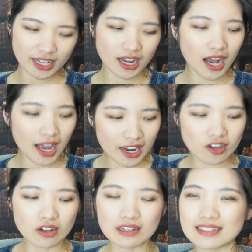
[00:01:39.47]
can't
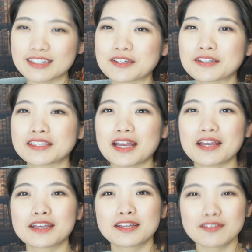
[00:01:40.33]
not
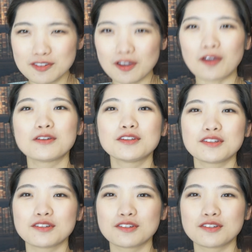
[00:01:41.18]
say no to